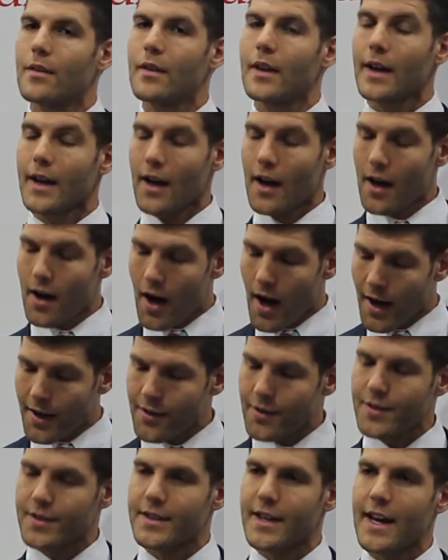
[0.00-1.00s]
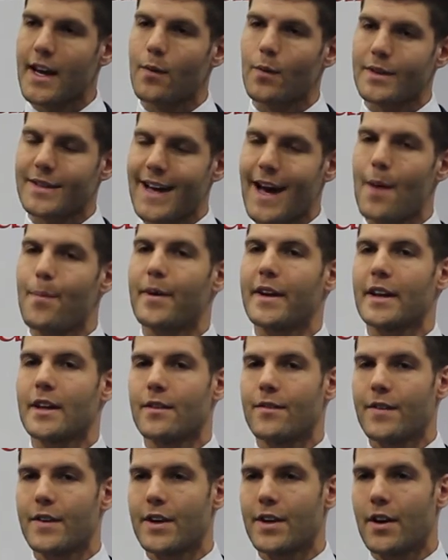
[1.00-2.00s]
like understand what's happening in
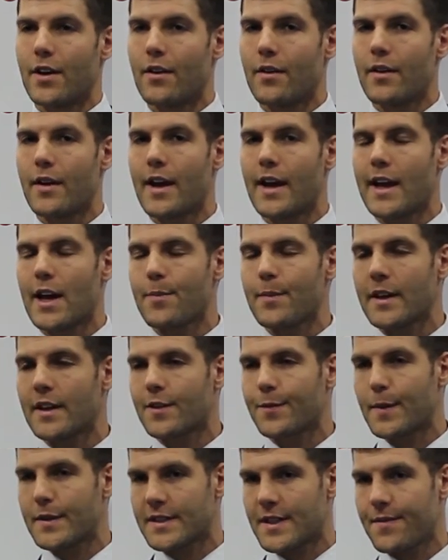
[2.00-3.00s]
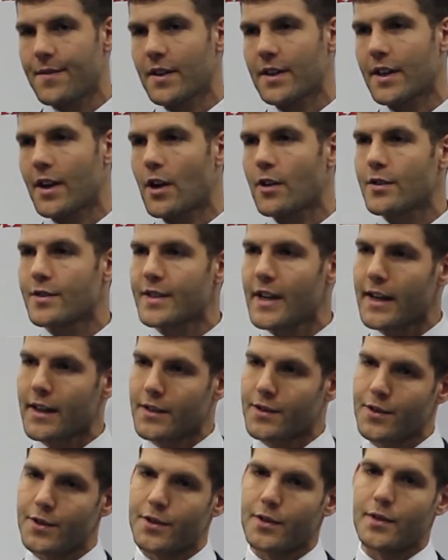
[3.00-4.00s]
the video. And I mean specifically
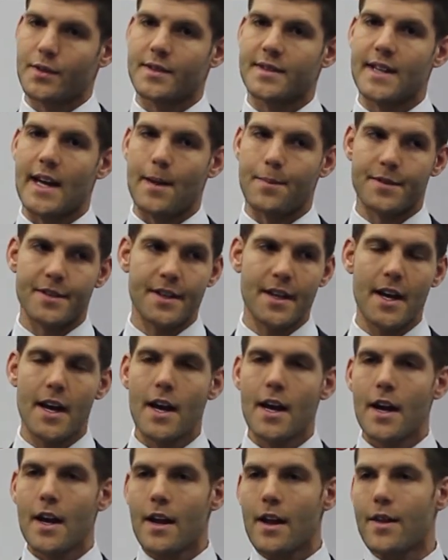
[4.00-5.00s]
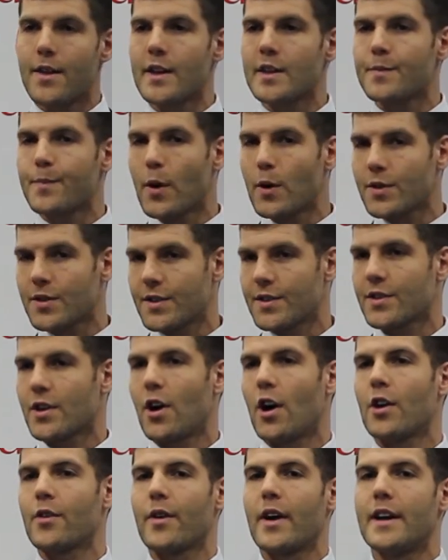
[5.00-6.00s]
understanding surgical steps. This motion is
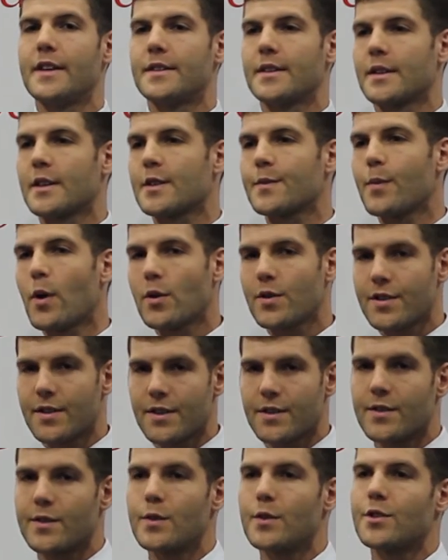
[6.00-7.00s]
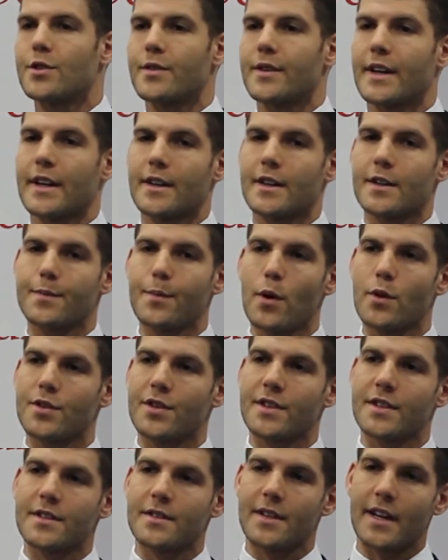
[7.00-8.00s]
cauterizing, this motion is suturing, this
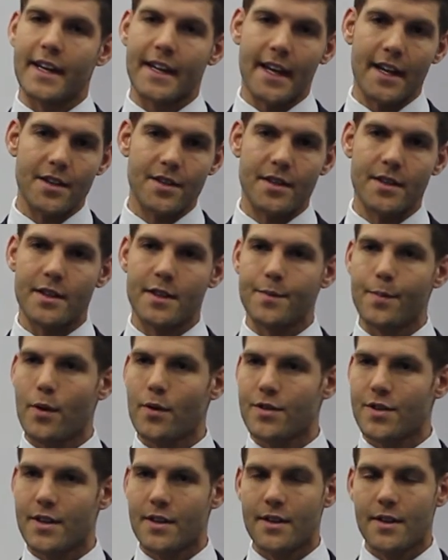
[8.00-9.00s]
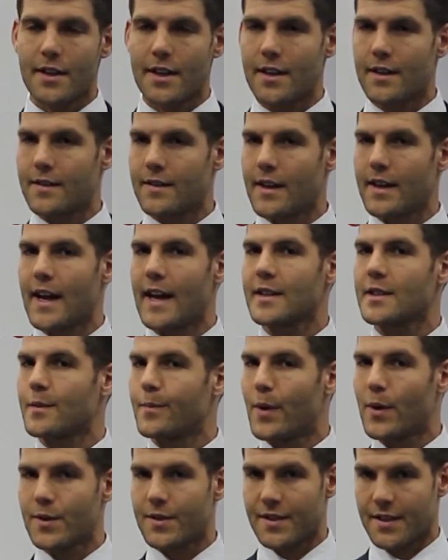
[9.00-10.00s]
motion is ligation, this motion is
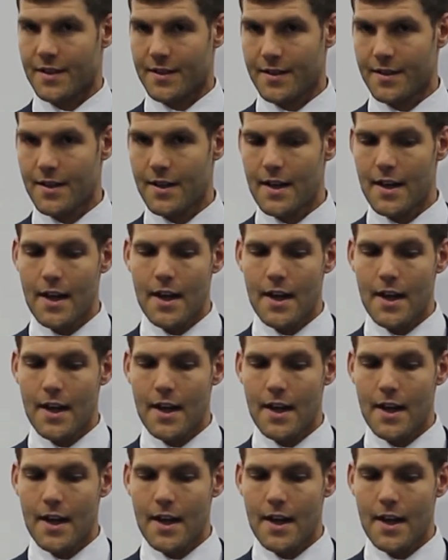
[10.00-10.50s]
anastomosis.